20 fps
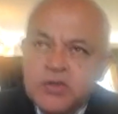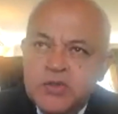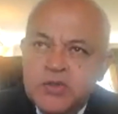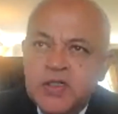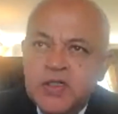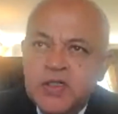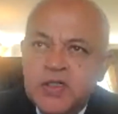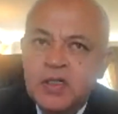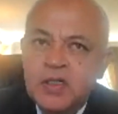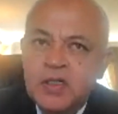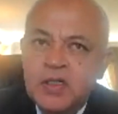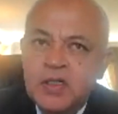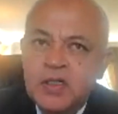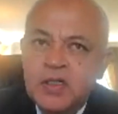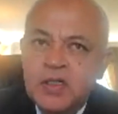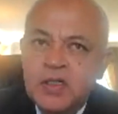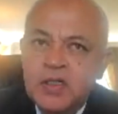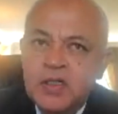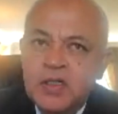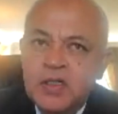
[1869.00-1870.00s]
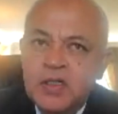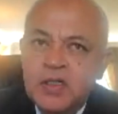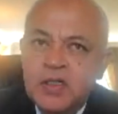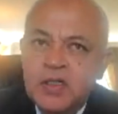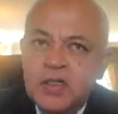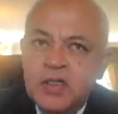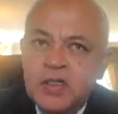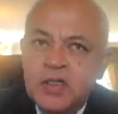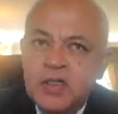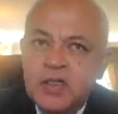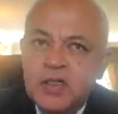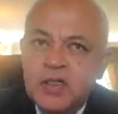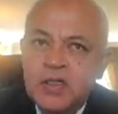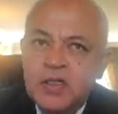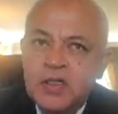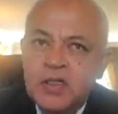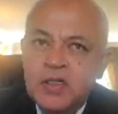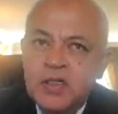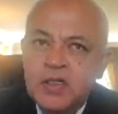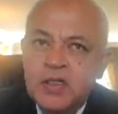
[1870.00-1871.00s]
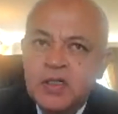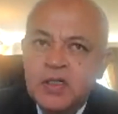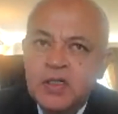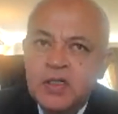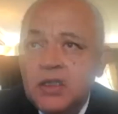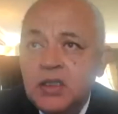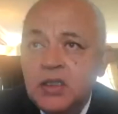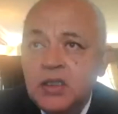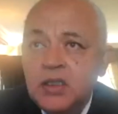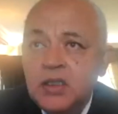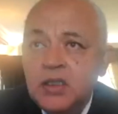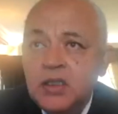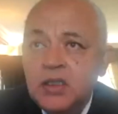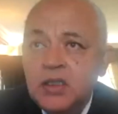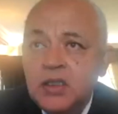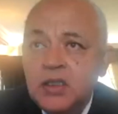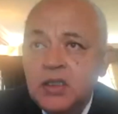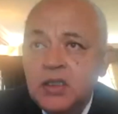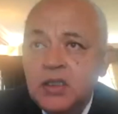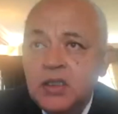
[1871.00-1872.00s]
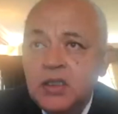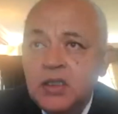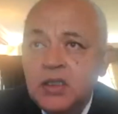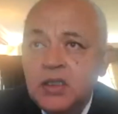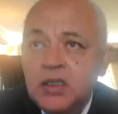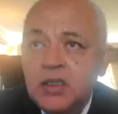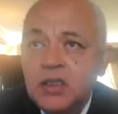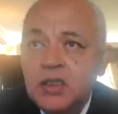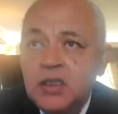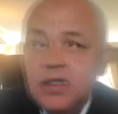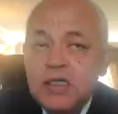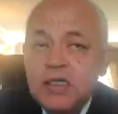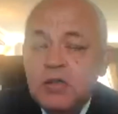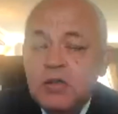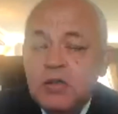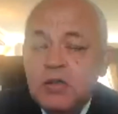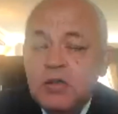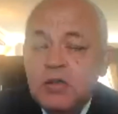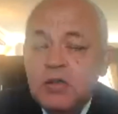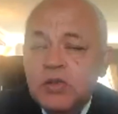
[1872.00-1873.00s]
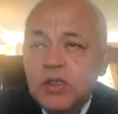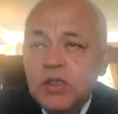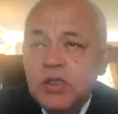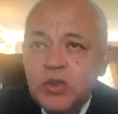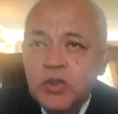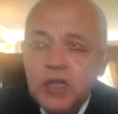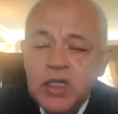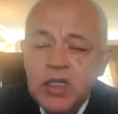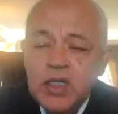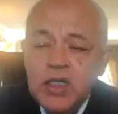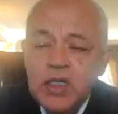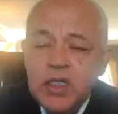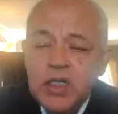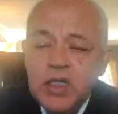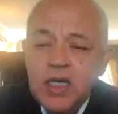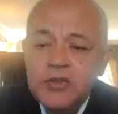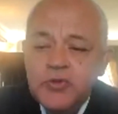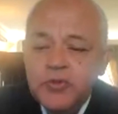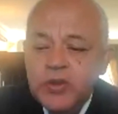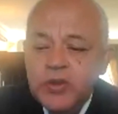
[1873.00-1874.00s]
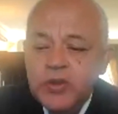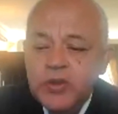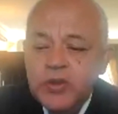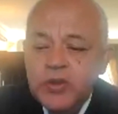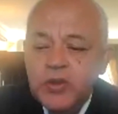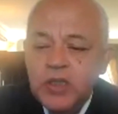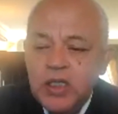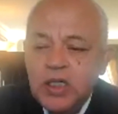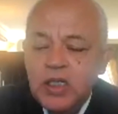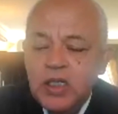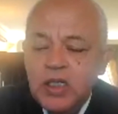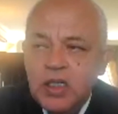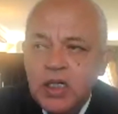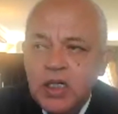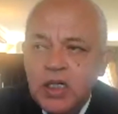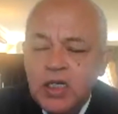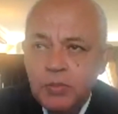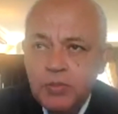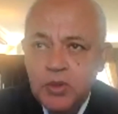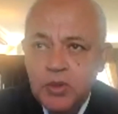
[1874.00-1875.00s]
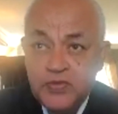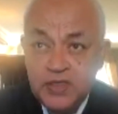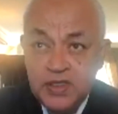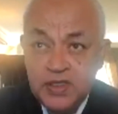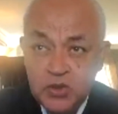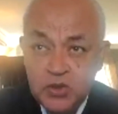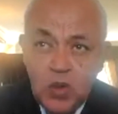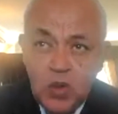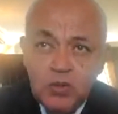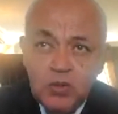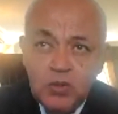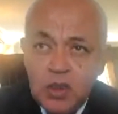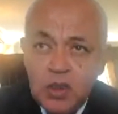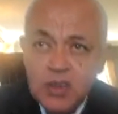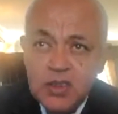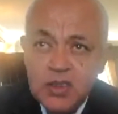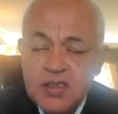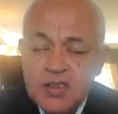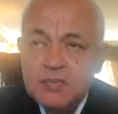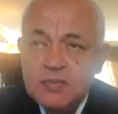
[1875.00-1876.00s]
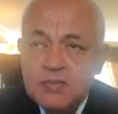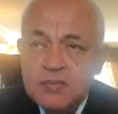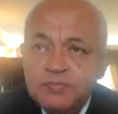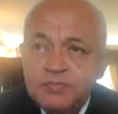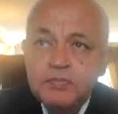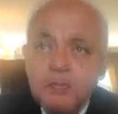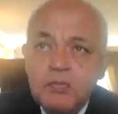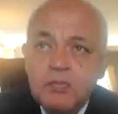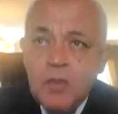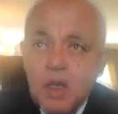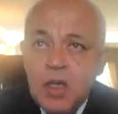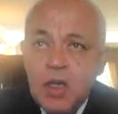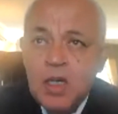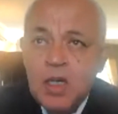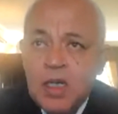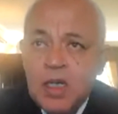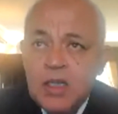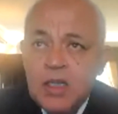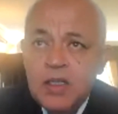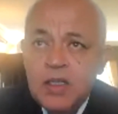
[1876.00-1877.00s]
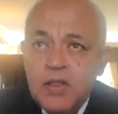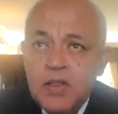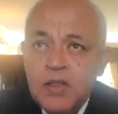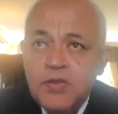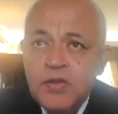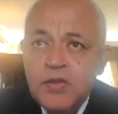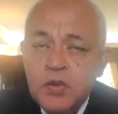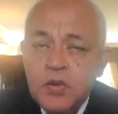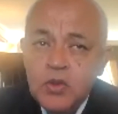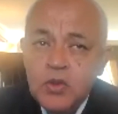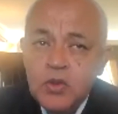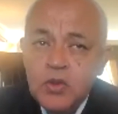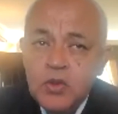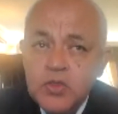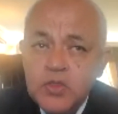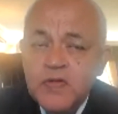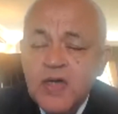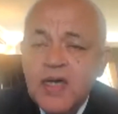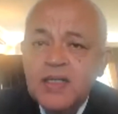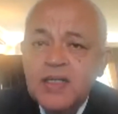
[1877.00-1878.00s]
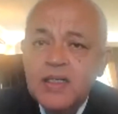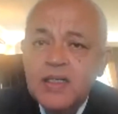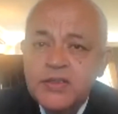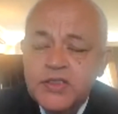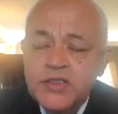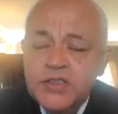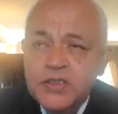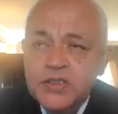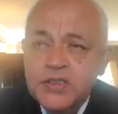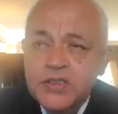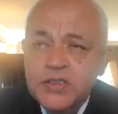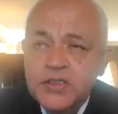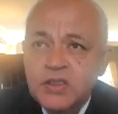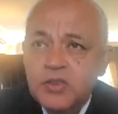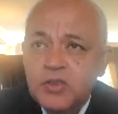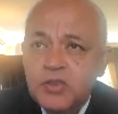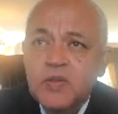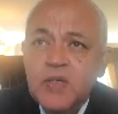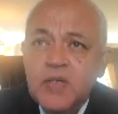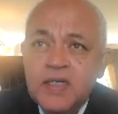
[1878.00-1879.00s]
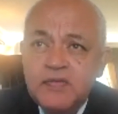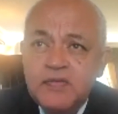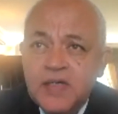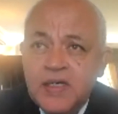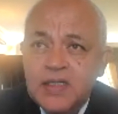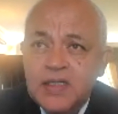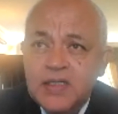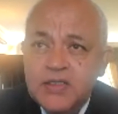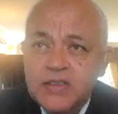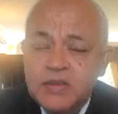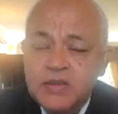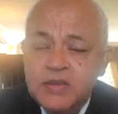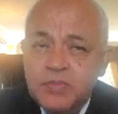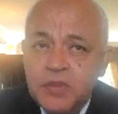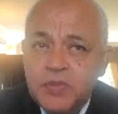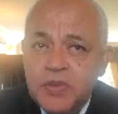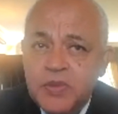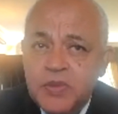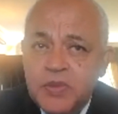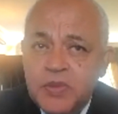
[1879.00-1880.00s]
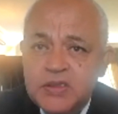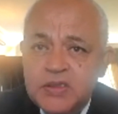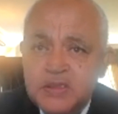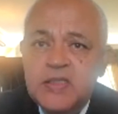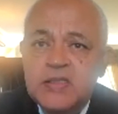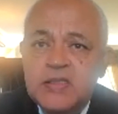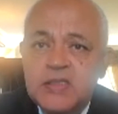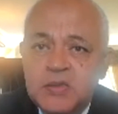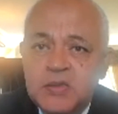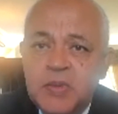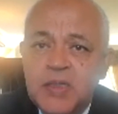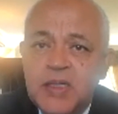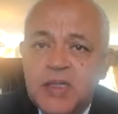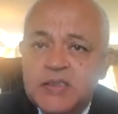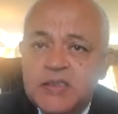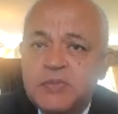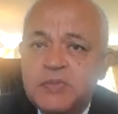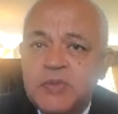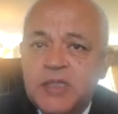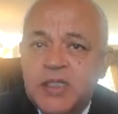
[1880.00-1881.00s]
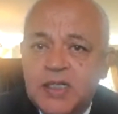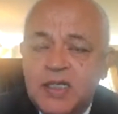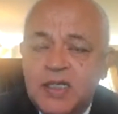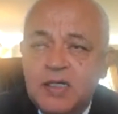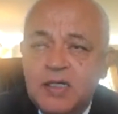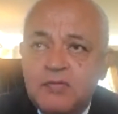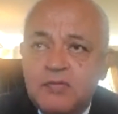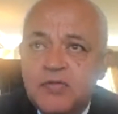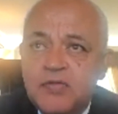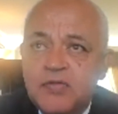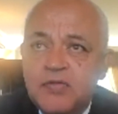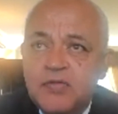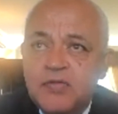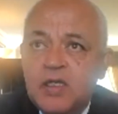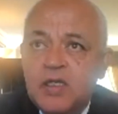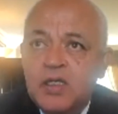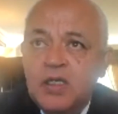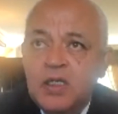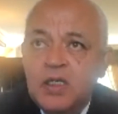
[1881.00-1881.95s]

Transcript: Shubhendra. I mean, essentially, I think you can attribute a couple of things. One was the gross violation, human rights violation perpetrated by TPLF.